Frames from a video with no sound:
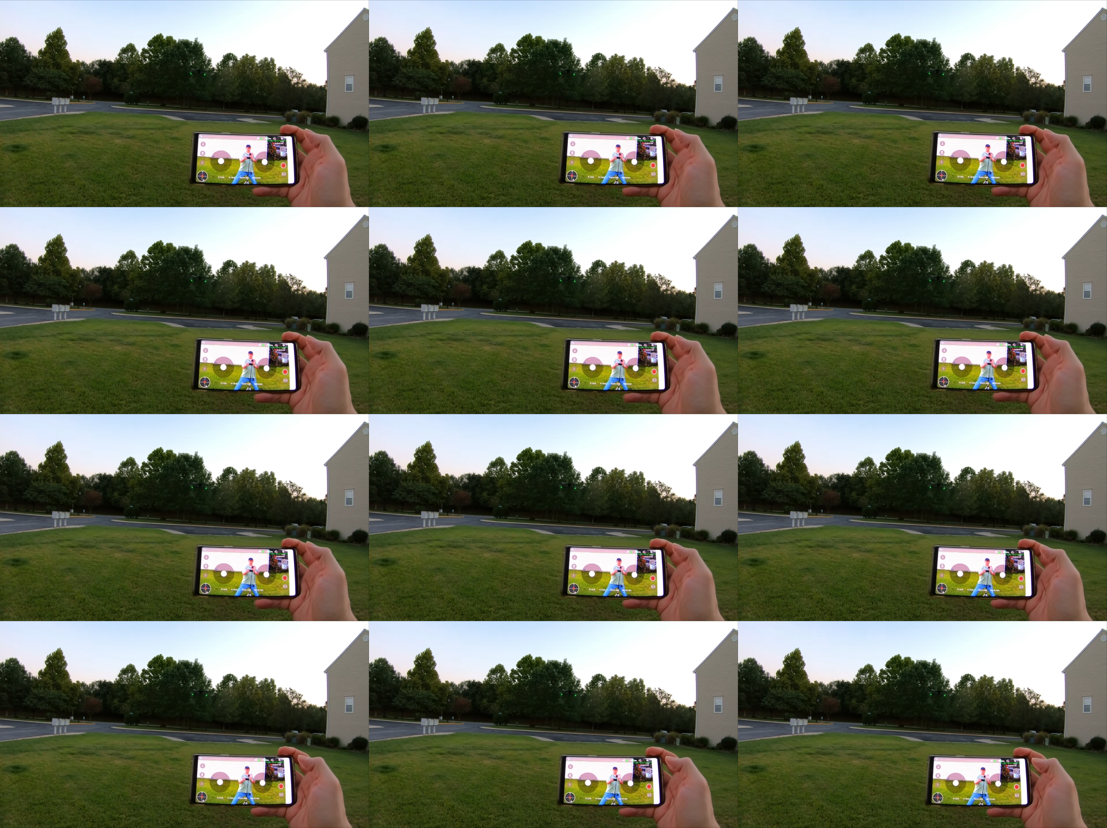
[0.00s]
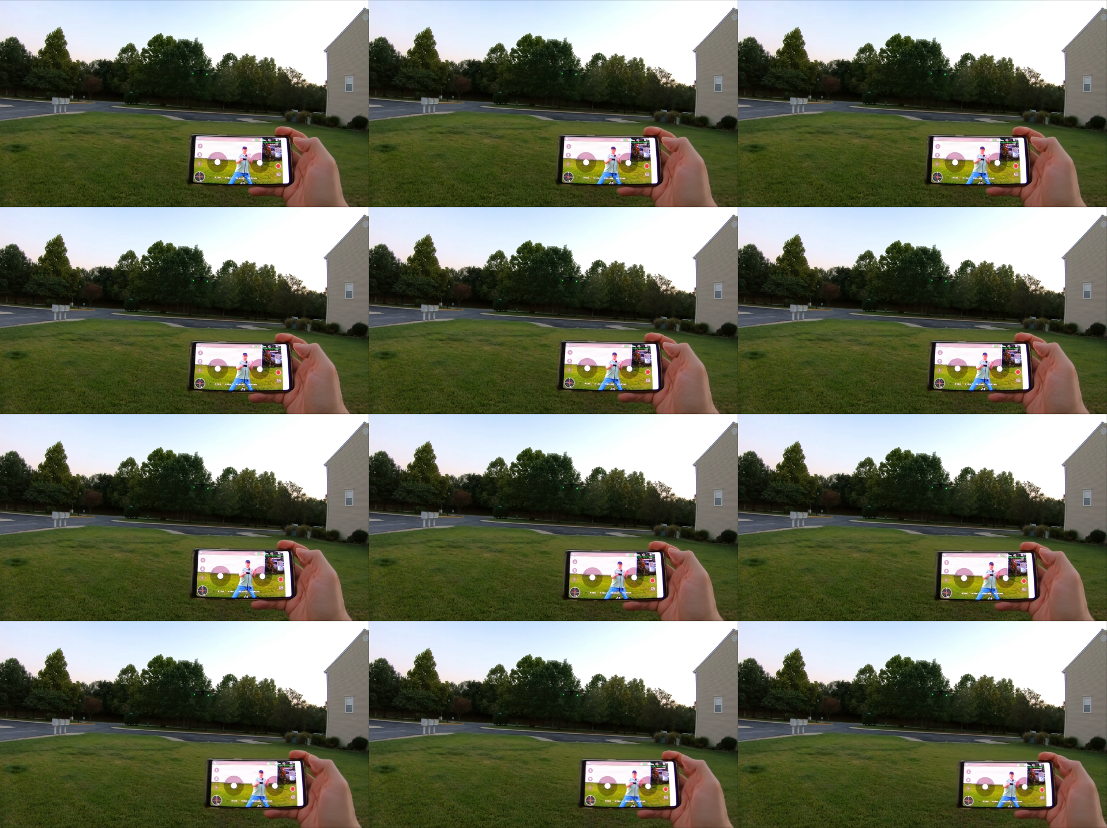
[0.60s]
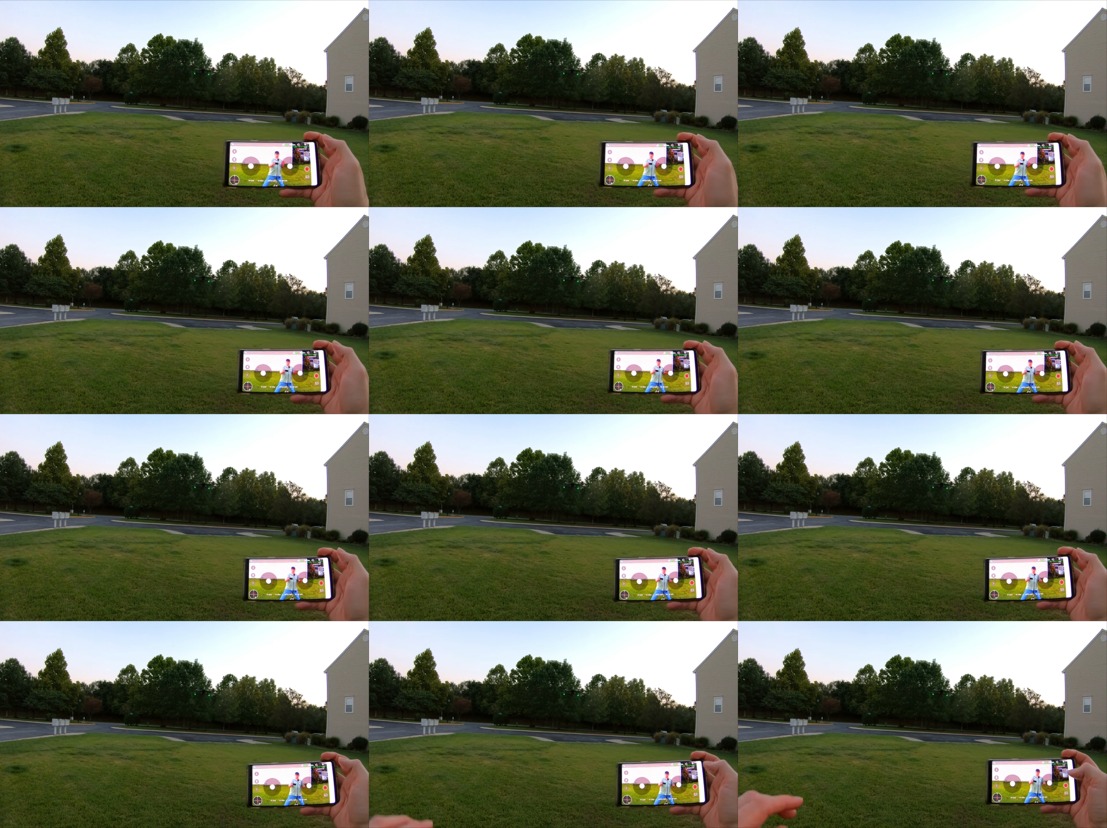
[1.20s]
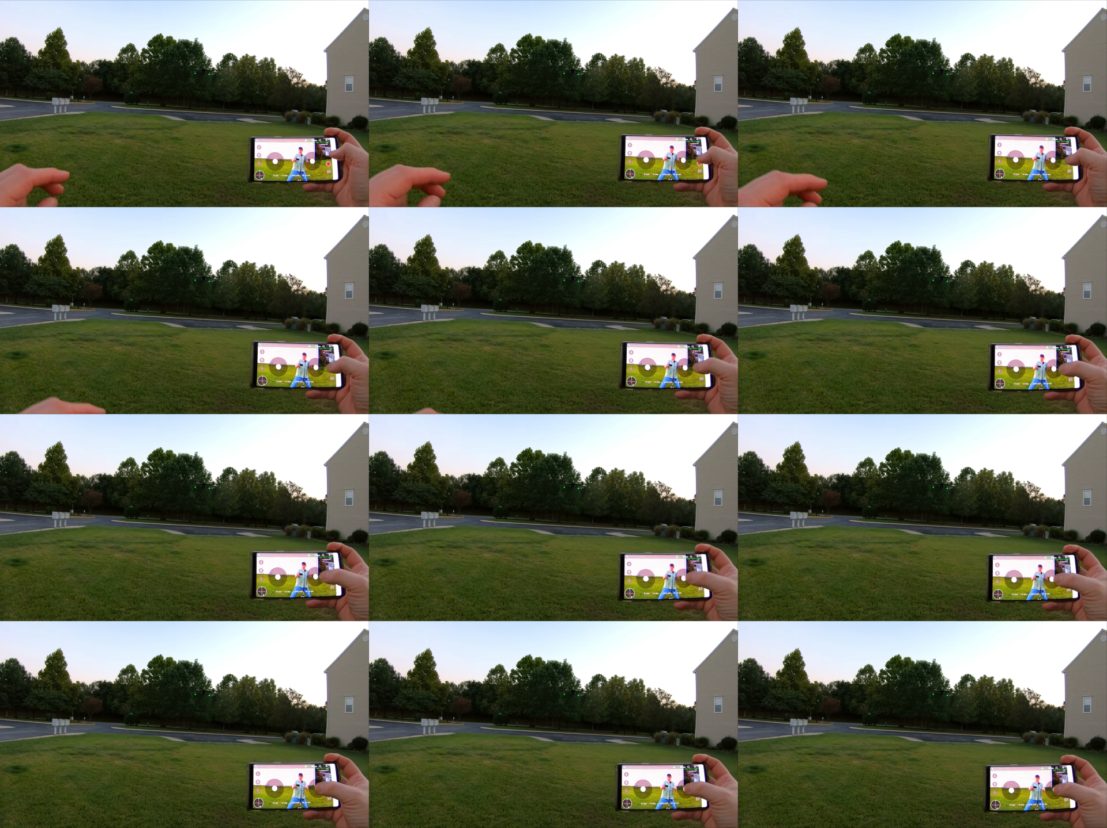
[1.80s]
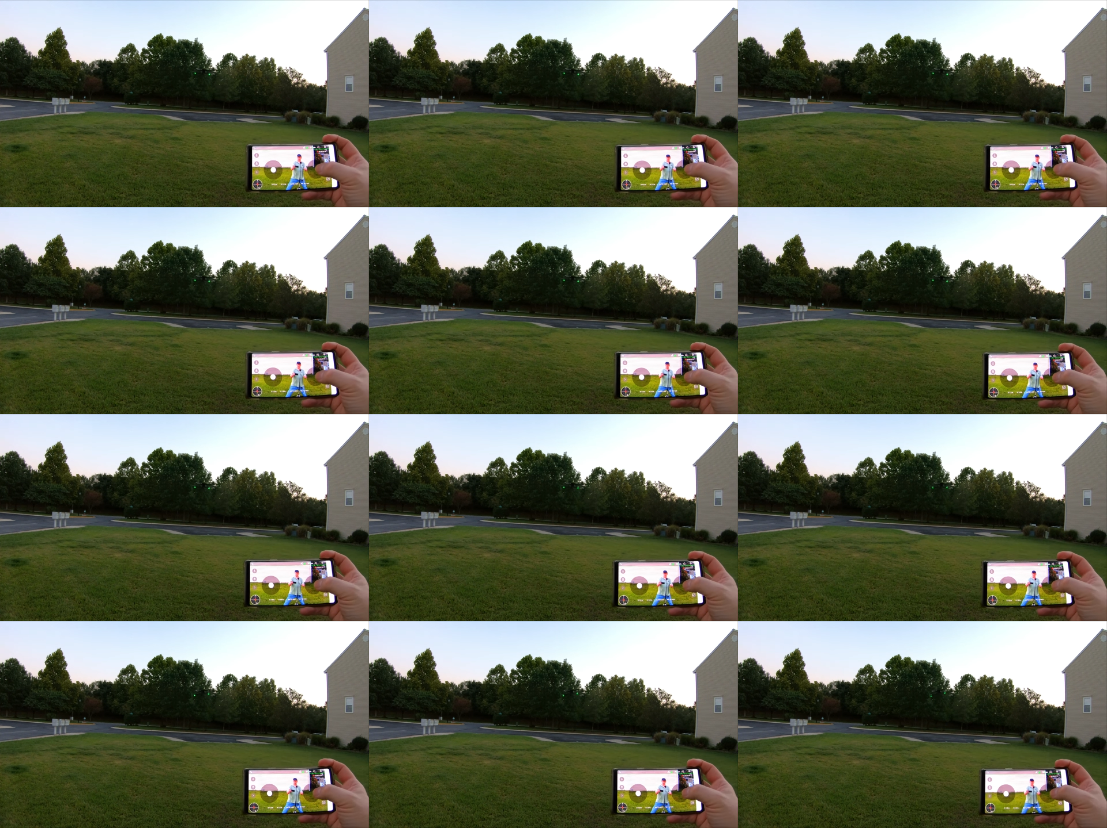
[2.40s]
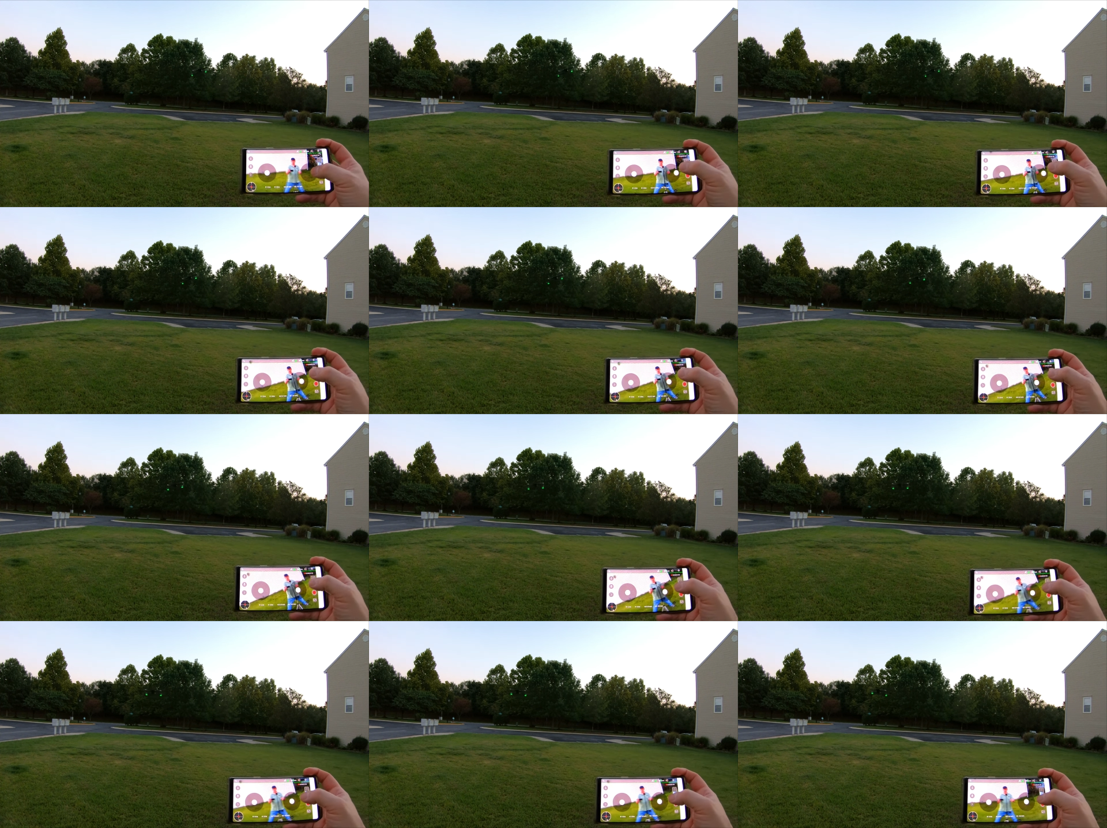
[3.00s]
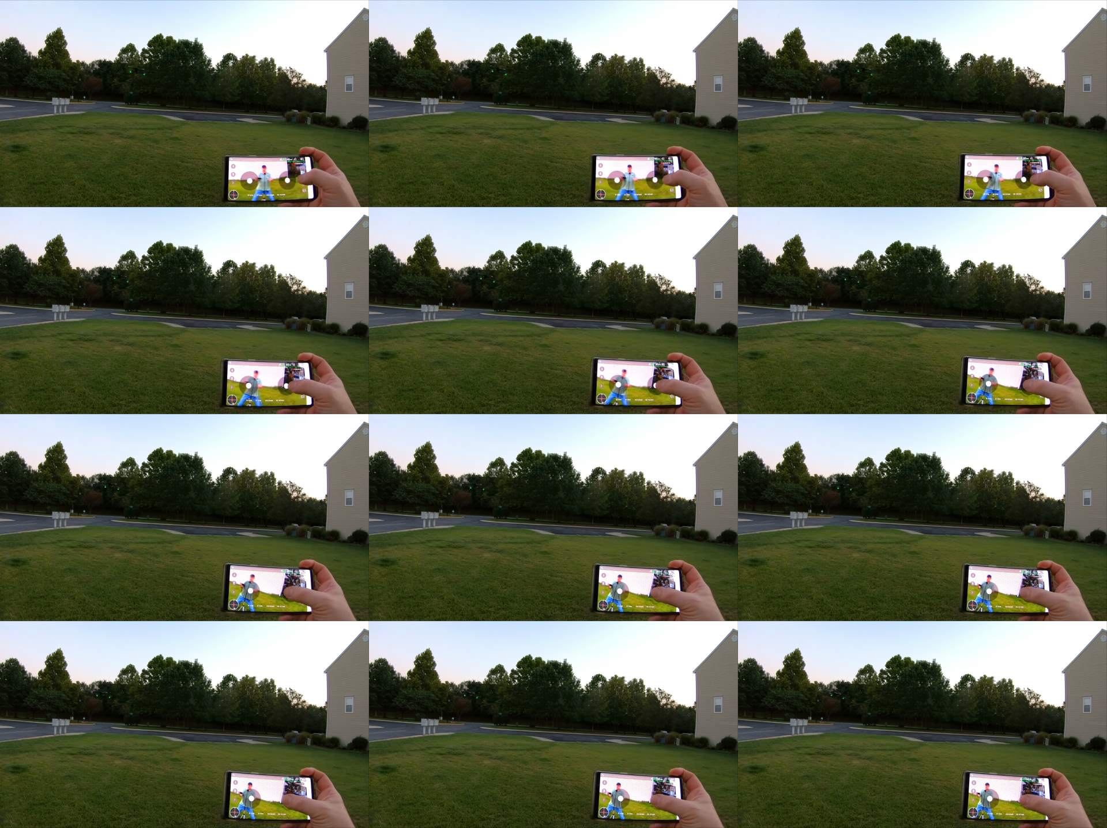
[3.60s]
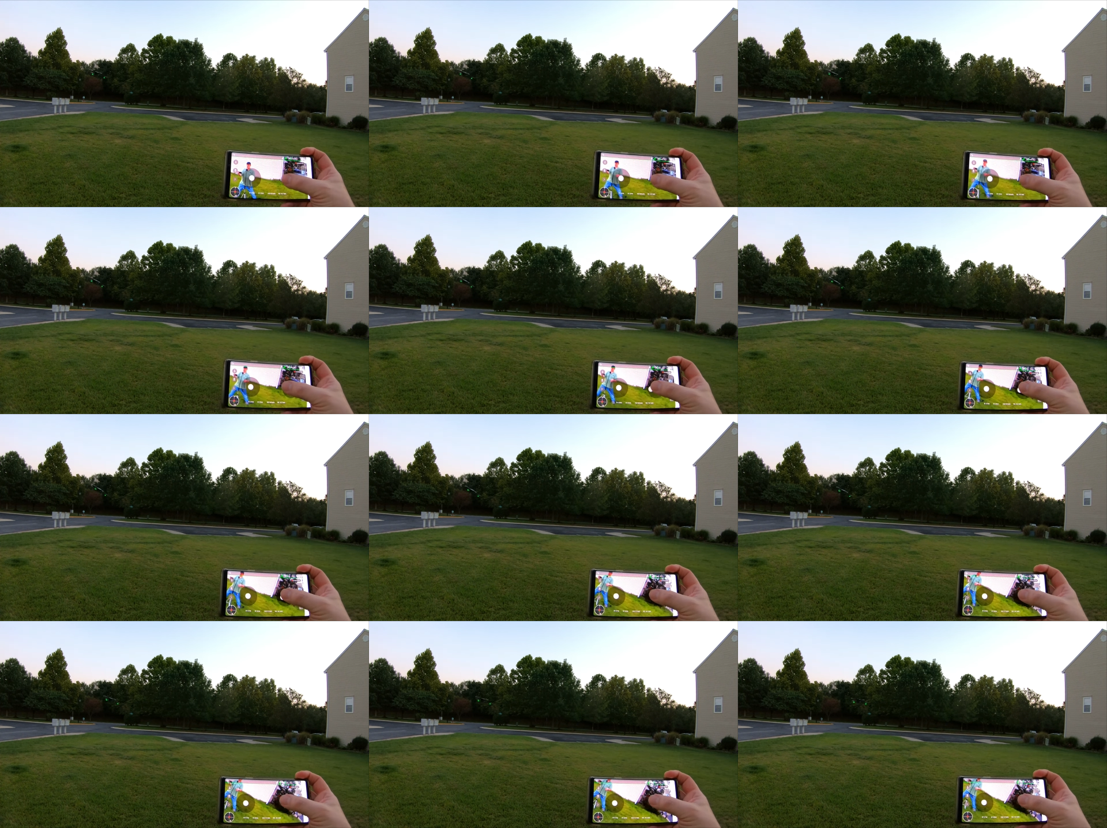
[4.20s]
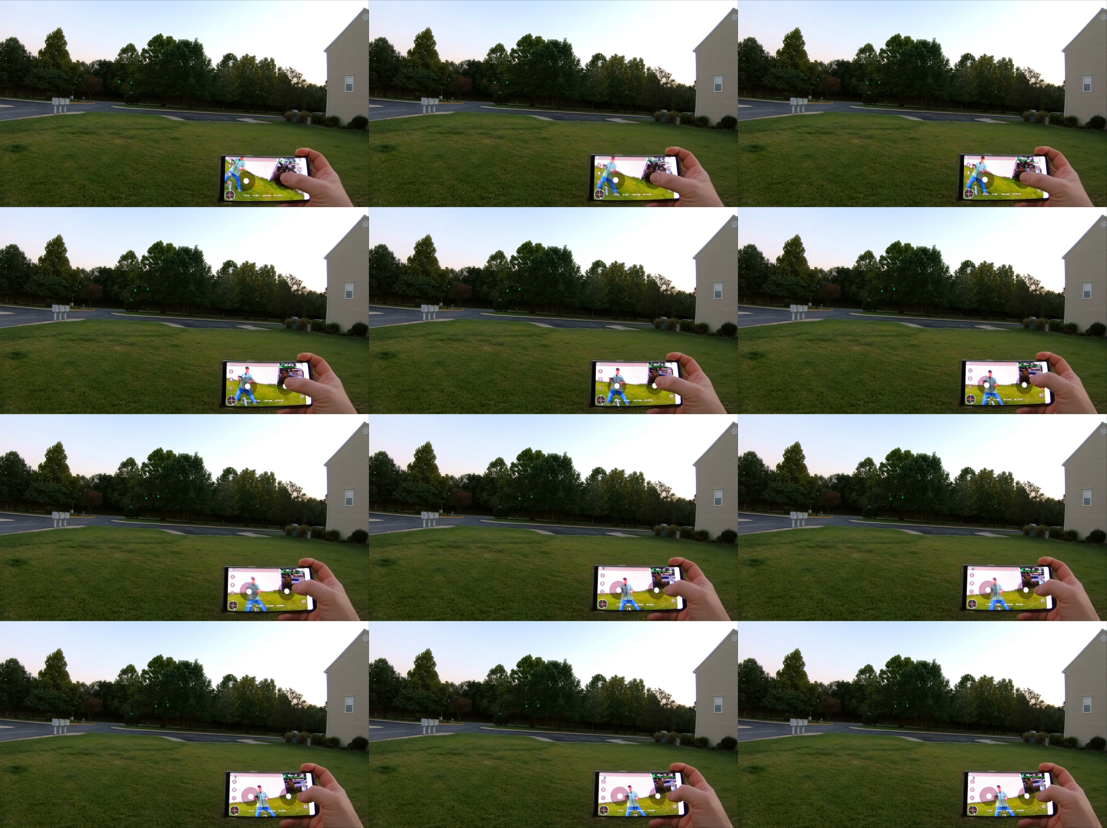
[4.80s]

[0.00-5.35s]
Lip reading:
(no speaker visible)